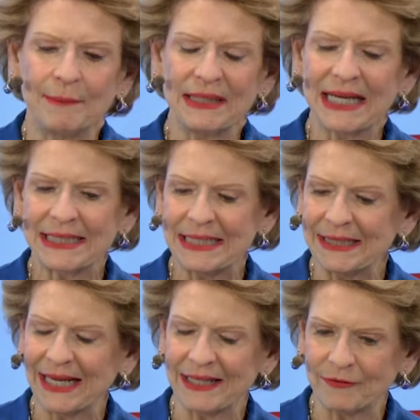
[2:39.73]
in
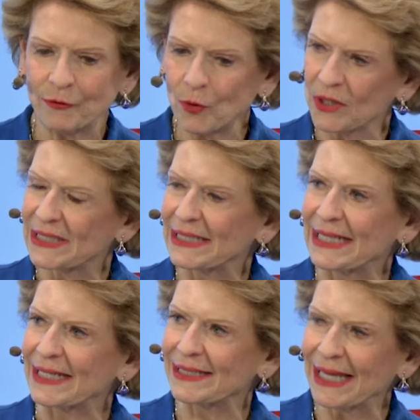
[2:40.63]
1994, as a
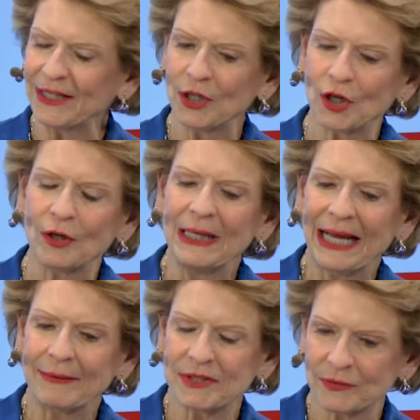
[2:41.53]
state senator,
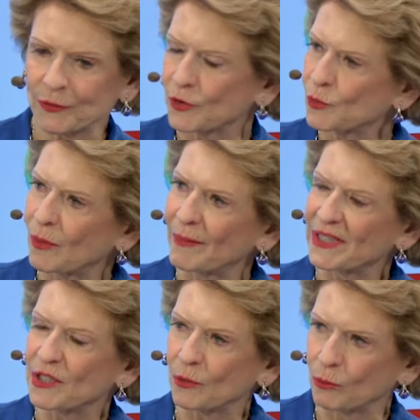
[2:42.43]
I was the first
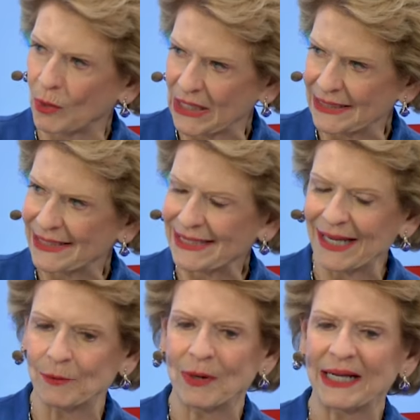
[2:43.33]
woman to run
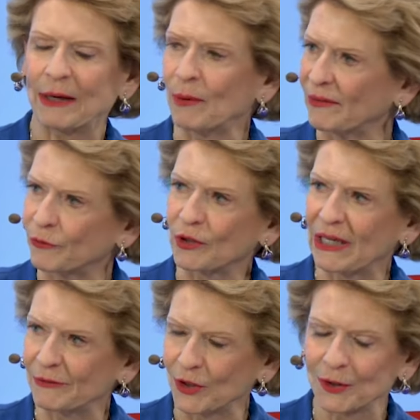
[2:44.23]
statewide. I ran for
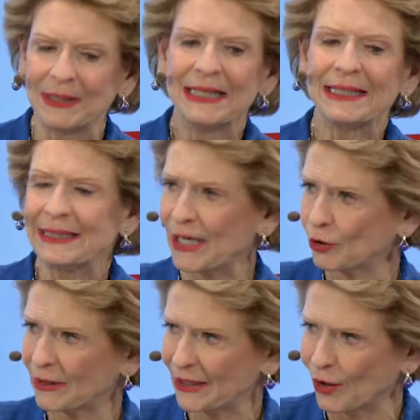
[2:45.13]
governor,
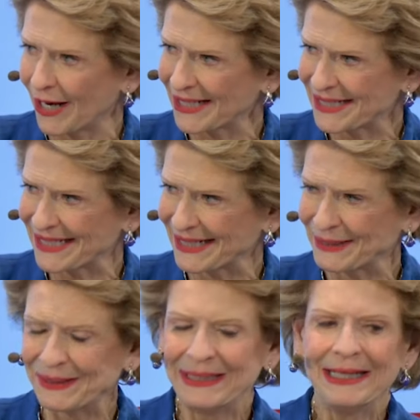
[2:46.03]
narrowly lost.
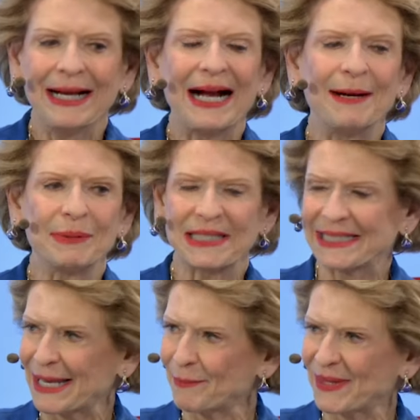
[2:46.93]
But the
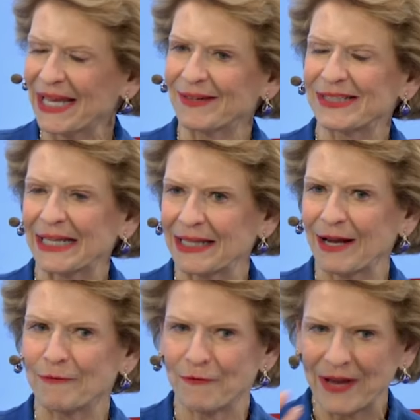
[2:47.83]
same thing, it was like
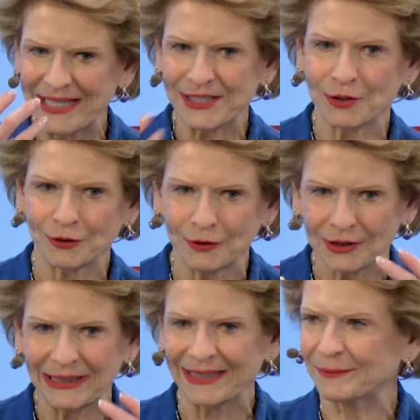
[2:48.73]
a face could
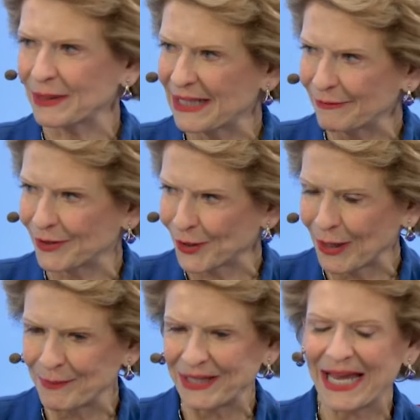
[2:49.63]
look like the governor.
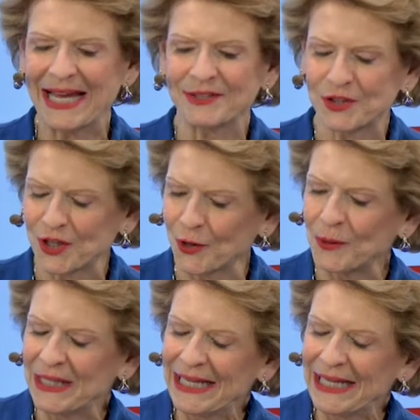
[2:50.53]
And so,